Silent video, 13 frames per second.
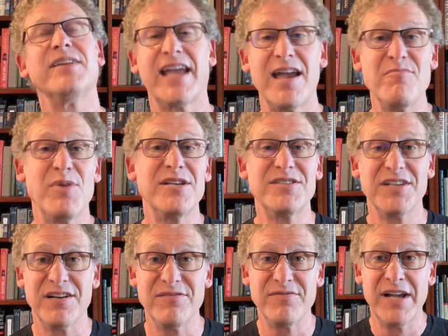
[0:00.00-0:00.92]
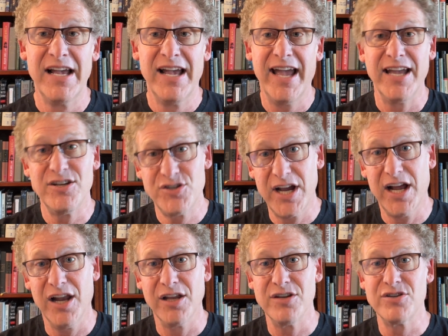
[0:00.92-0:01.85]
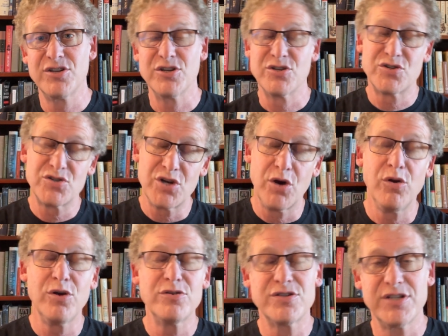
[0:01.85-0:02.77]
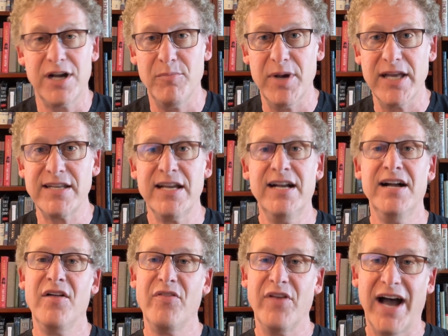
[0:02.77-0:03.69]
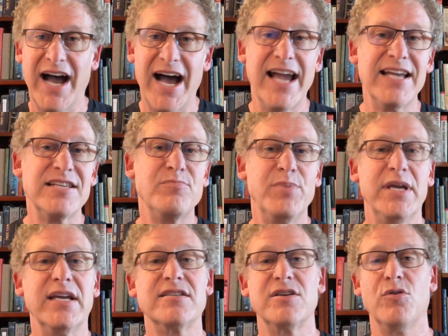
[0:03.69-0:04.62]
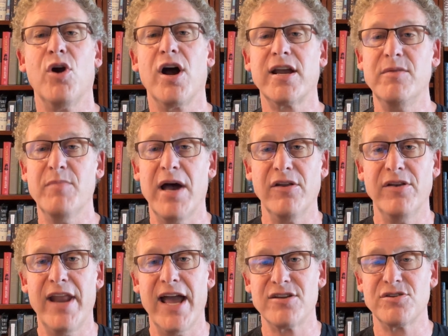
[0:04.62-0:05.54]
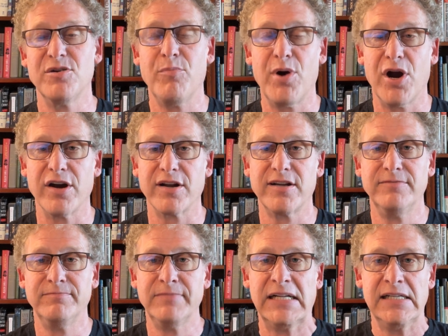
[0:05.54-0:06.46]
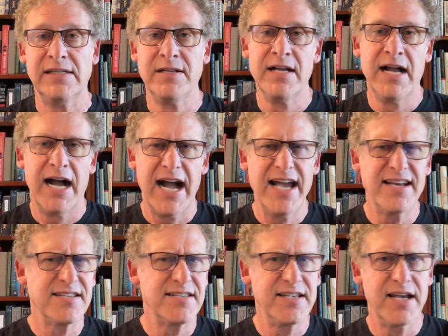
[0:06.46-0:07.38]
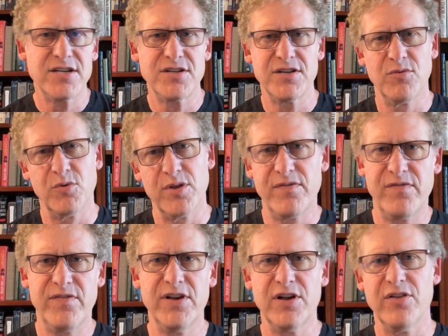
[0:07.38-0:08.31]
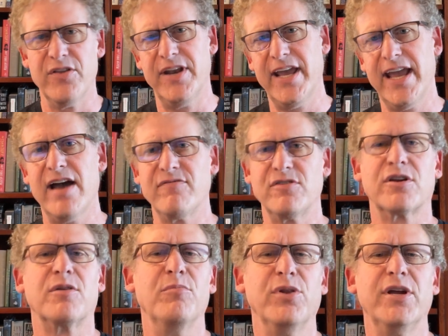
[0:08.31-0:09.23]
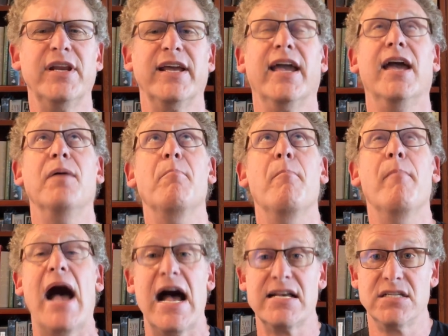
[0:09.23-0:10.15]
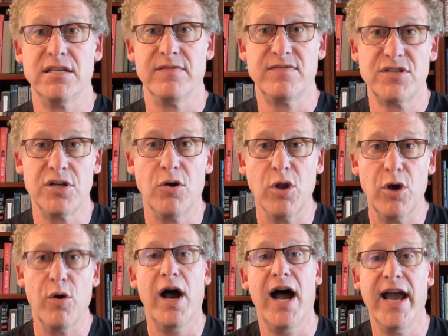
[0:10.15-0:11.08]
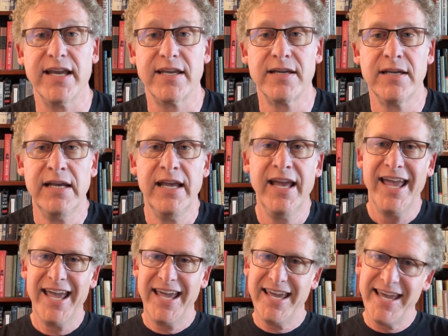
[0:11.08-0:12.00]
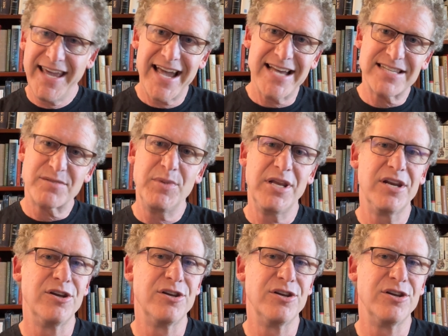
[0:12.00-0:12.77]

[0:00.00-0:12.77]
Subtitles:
gave myself a challenge to solo summit the highest peaks in Rocky Mountain National Park. I had a session with Phil the day after completing a massive solo hike. He asked me to